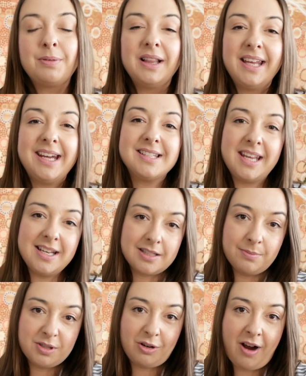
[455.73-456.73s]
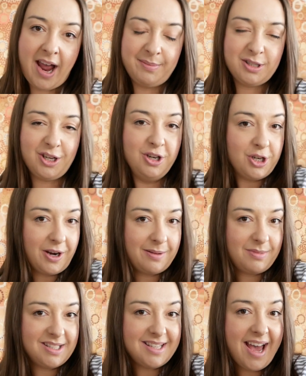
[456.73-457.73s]
please hit subscribe so you
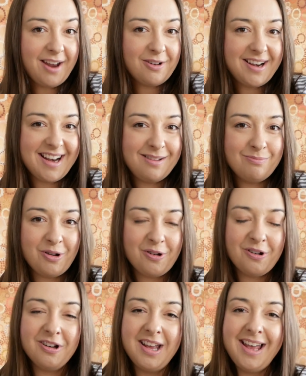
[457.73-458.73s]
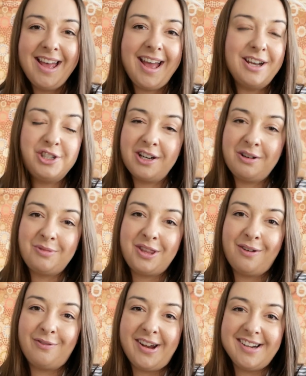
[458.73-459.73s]
don't miss out on any more, and share it
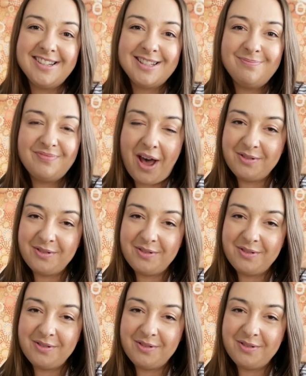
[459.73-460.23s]
with your friends.